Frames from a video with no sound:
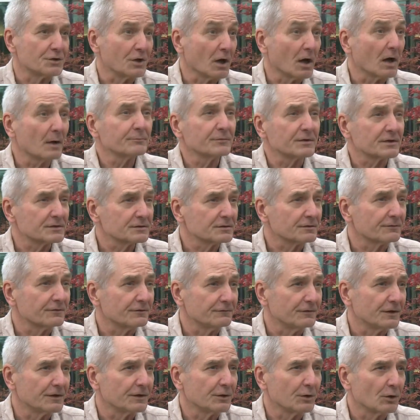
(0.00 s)
The optics of the
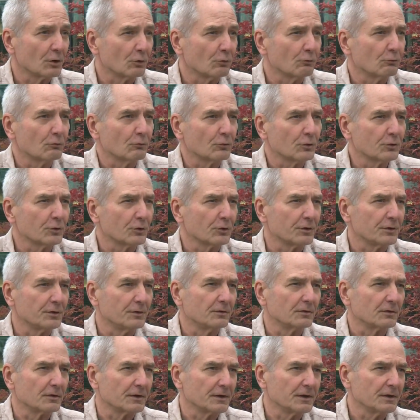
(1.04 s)
video
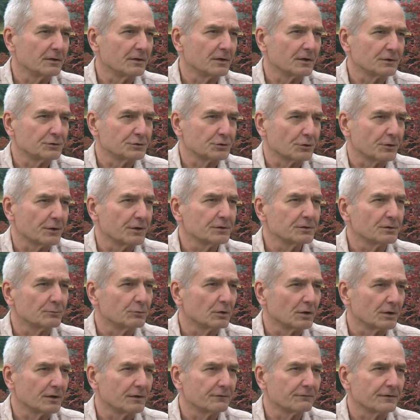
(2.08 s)
could lead a jury to
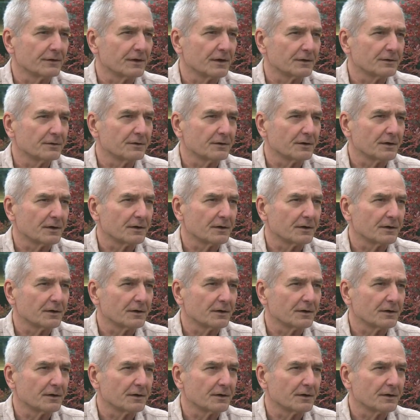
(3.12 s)
believe that,